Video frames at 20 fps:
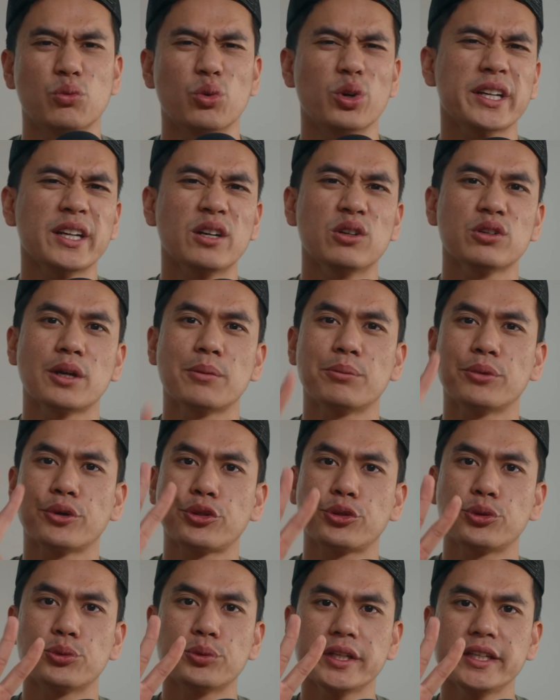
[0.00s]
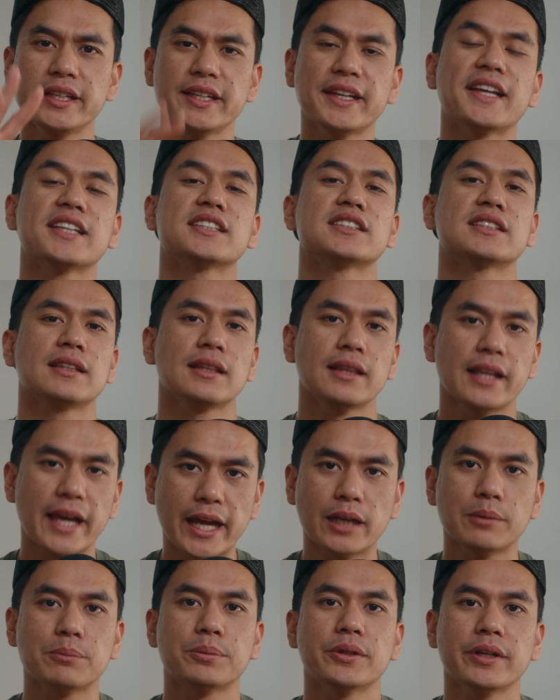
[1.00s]
Workout number 3 is
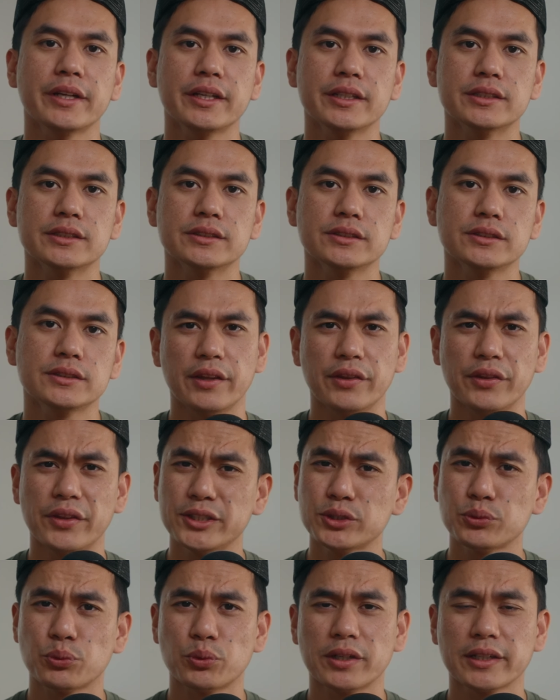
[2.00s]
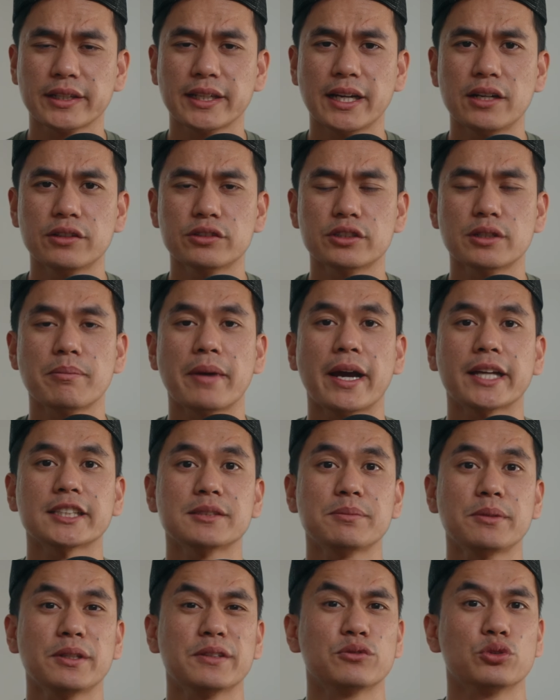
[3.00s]
lat prayers. And this workout
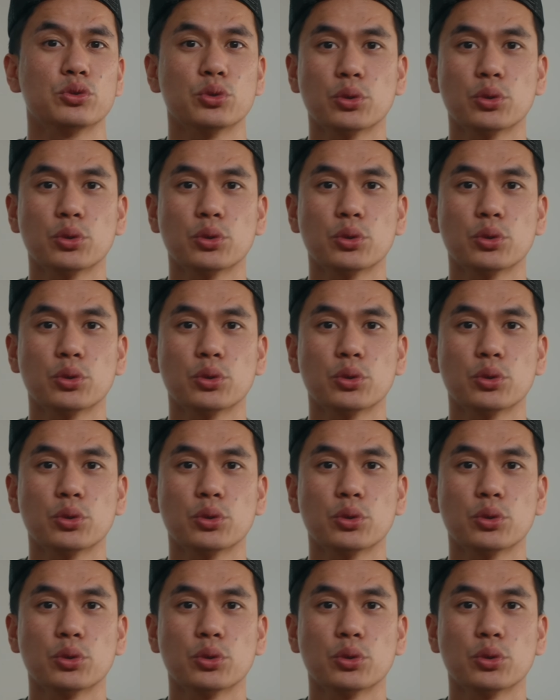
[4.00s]
reminds me of